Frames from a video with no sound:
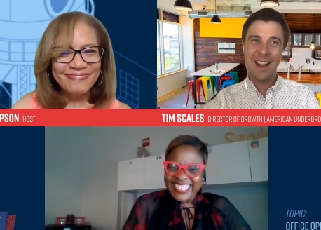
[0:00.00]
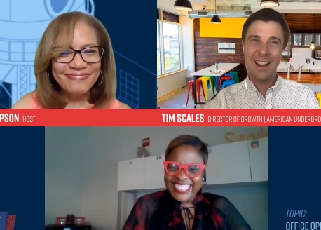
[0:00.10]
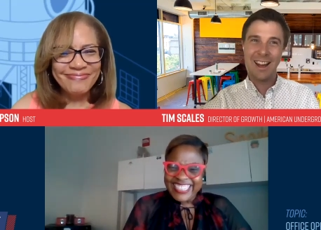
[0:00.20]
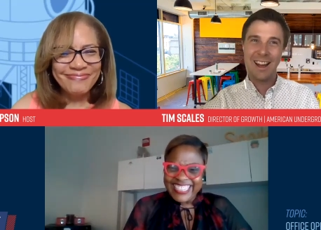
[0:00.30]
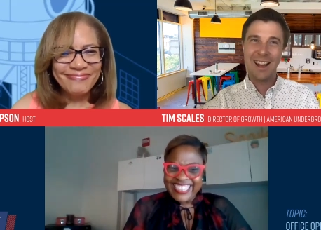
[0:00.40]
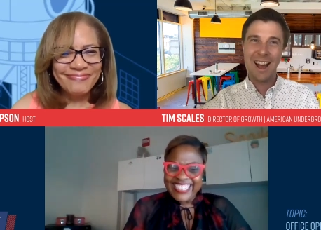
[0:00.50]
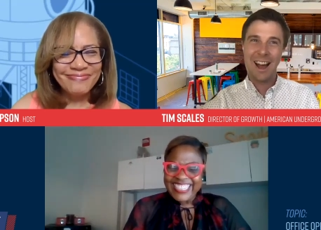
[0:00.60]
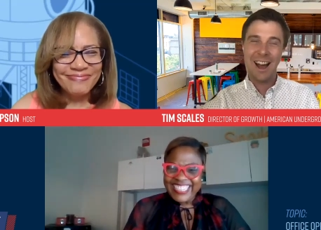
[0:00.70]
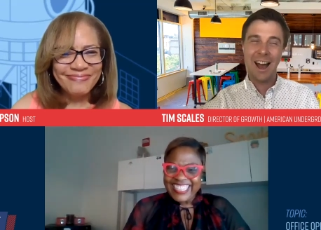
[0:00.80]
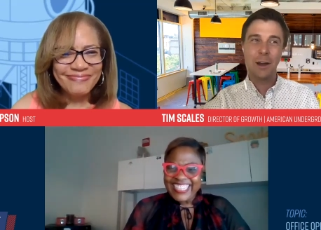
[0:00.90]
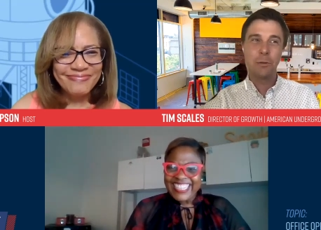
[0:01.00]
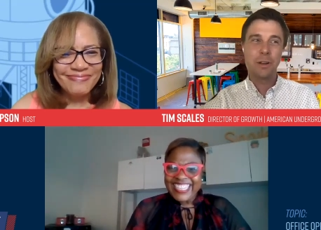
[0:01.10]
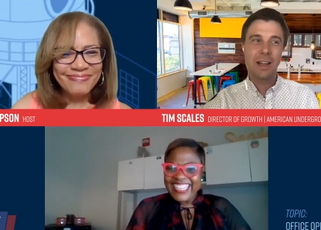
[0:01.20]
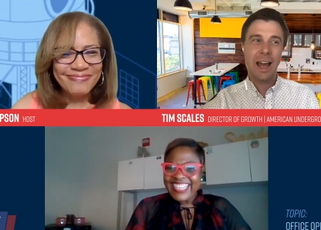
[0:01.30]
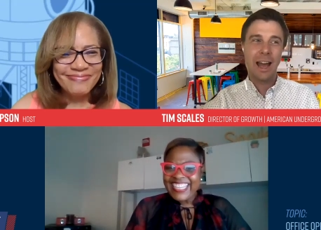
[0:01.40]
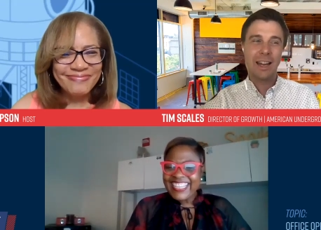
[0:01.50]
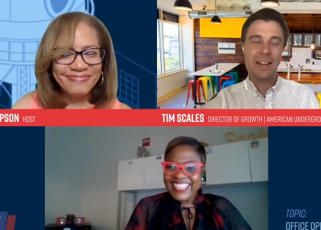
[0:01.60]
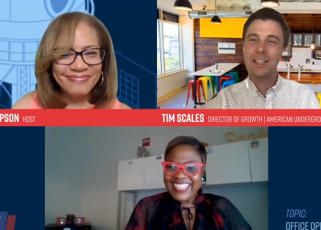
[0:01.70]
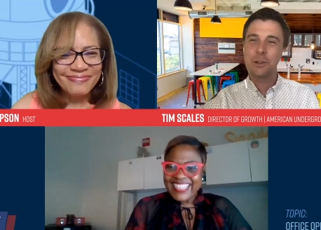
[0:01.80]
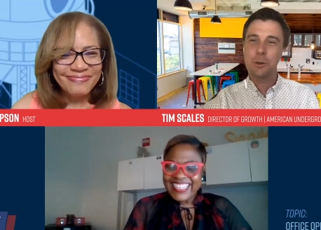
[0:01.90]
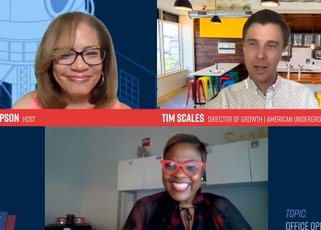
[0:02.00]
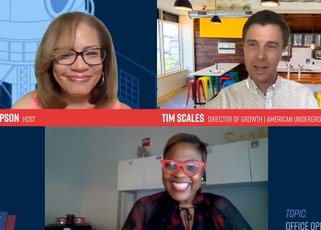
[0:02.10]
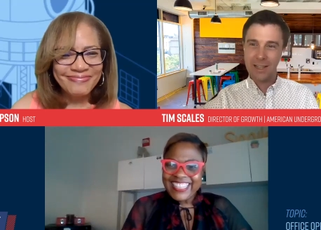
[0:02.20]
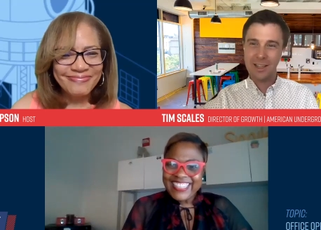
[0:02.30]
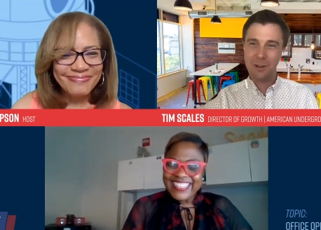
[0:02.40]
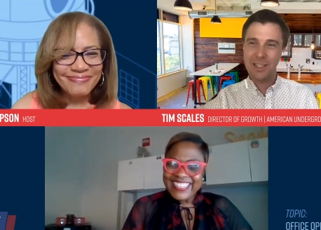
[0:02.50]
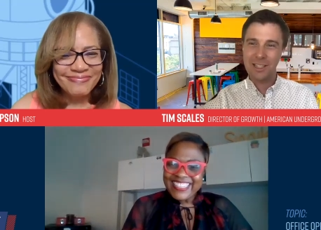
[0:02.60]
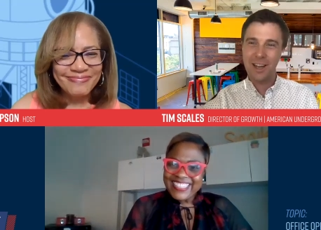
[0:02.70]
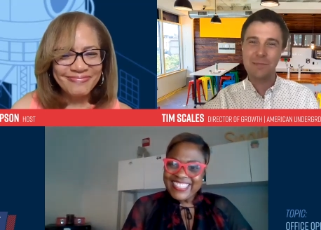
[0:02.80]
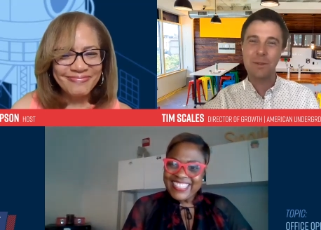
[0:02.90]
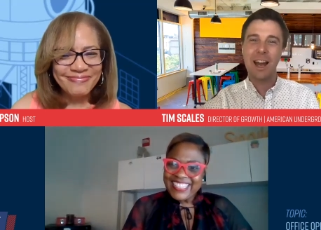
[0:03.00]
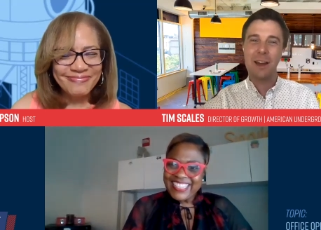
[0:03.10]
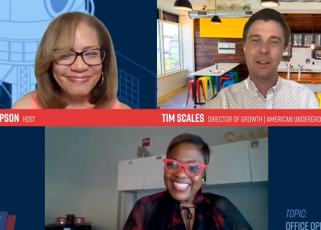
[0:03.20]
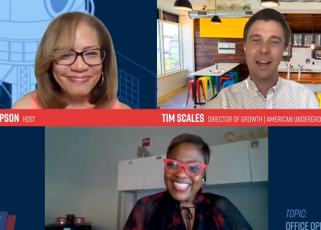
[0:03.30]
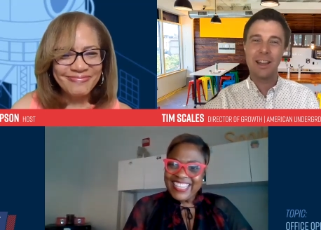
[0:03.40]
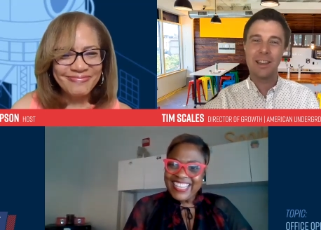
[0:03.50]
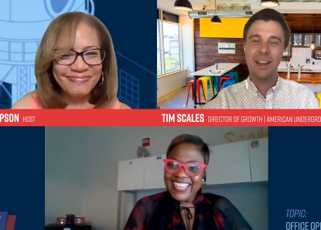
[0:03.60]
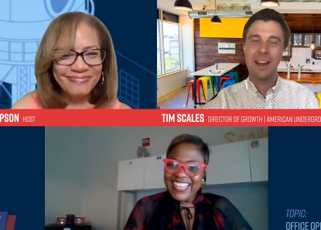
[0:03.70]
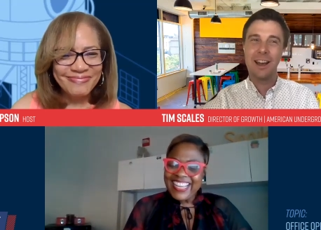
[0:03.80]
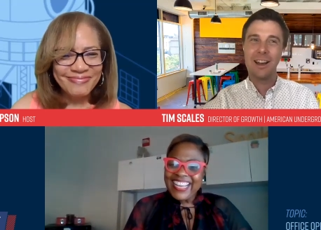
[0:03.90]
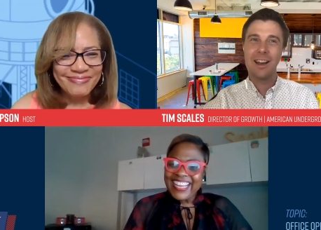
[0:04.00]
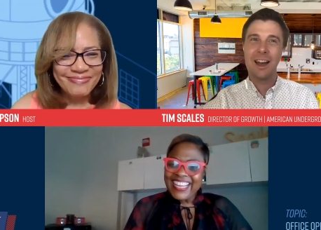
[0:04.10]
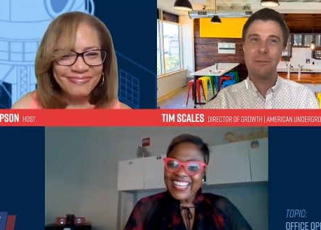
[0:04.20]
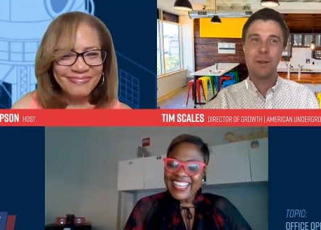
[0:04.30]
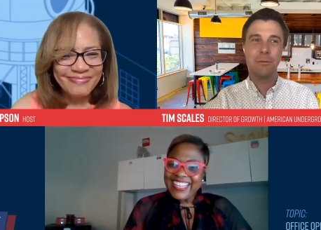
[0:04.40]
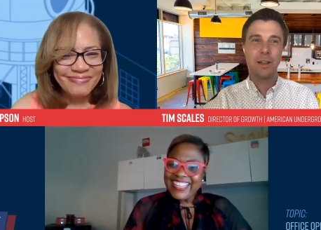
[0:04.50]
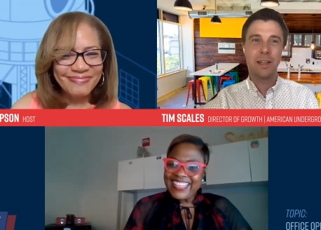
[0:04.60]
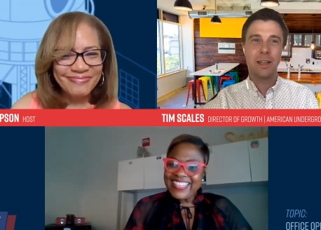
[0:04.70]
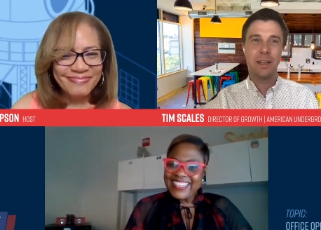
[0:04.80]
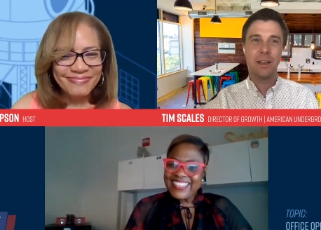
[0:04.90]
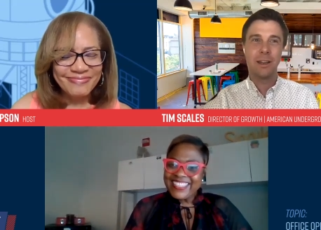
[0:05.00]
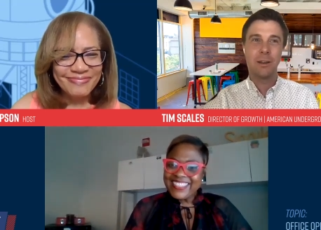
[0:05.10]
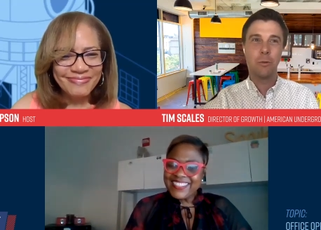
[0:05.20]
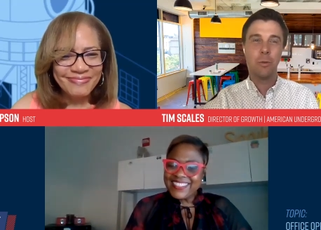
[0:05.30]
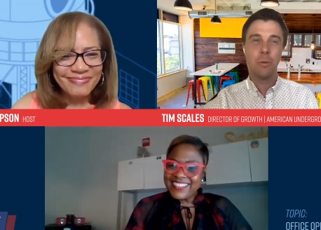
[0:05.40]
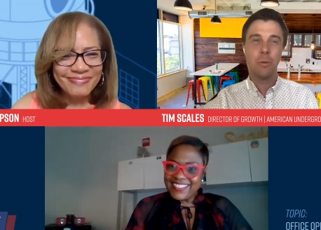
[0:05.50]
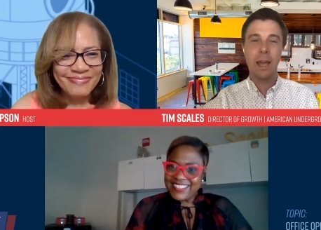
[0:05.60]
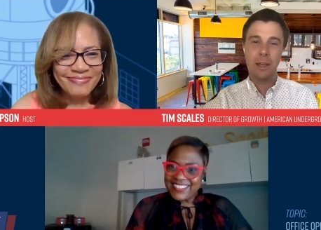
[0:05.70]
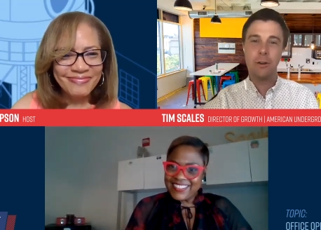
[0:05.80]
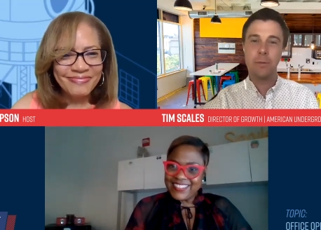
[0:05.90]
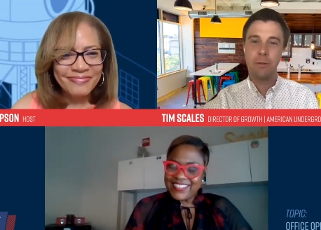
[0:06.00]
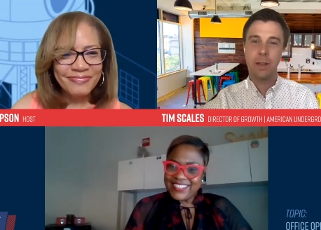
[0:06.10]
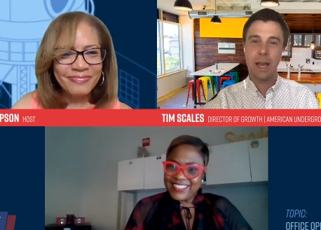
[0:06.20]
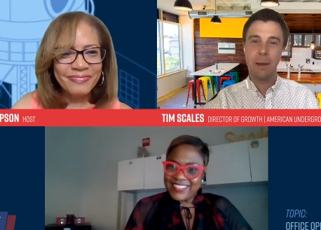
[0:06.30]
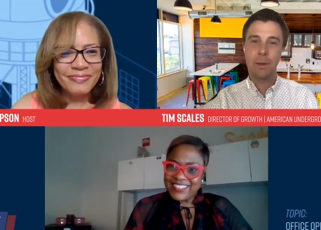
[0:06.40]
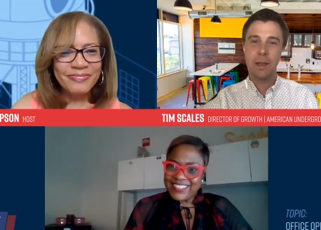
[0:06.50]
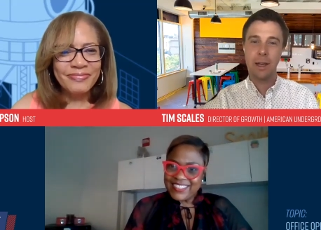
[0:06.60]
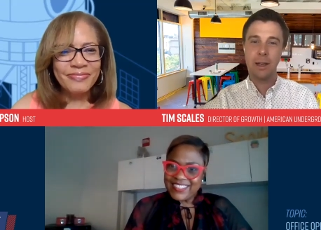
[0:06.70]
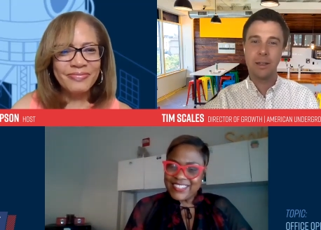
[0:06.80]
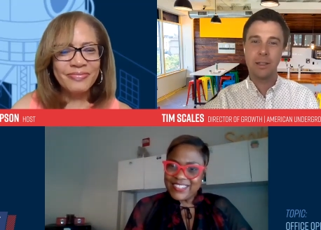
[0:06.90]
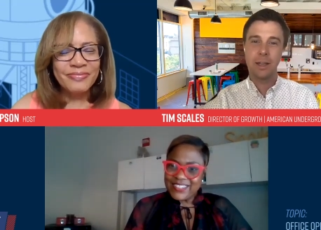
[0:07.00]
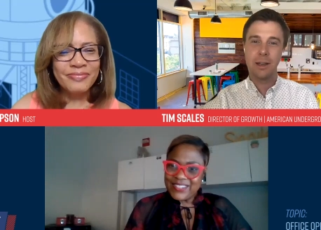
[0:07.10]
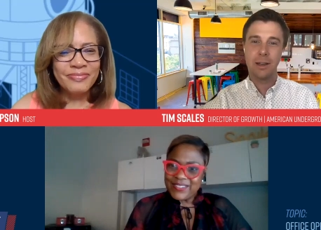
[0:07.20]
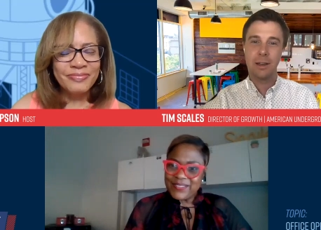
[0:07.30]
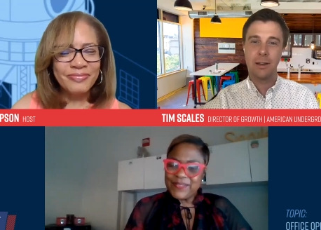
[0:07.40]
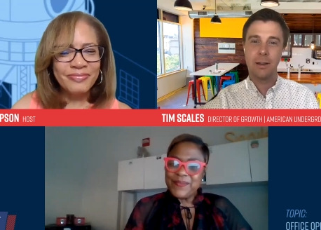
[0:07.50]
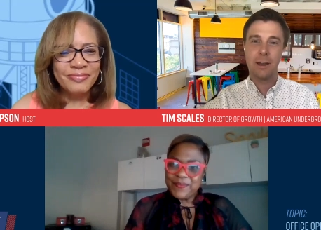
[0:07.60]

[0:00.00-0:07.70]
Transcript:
Speaker 1: Uh, I will add, it doesn't quite answer the question you asked, but I will add that uh, I've been really, we at the AU have been really happy and, uh,